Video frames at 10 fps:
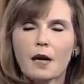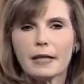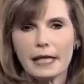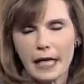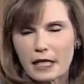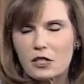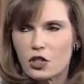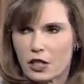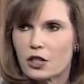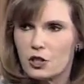It has
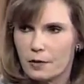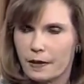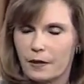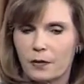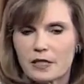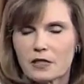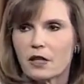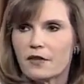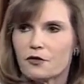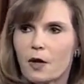changed a bit. We
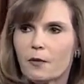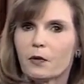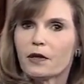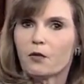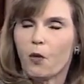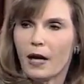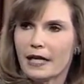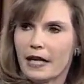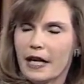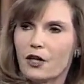still have trouble with
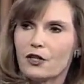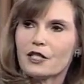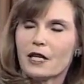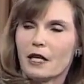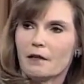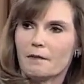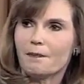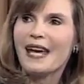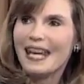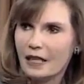white hairs and
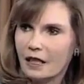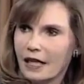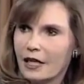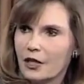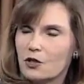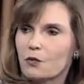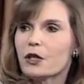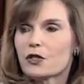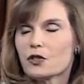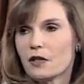pale hairs.
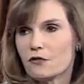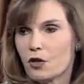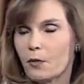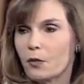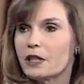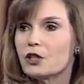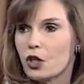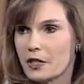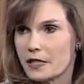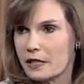We also have trouble with
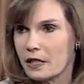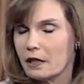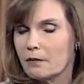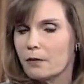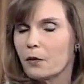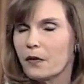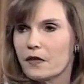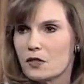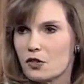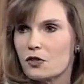dark skin. But
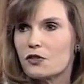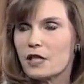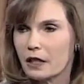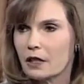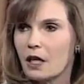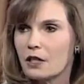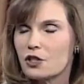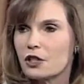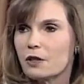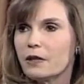with this new
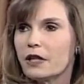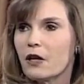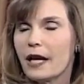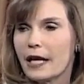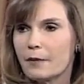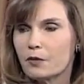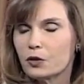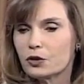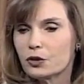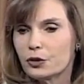technology, we are
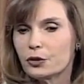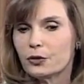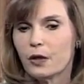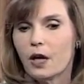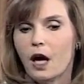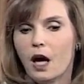able to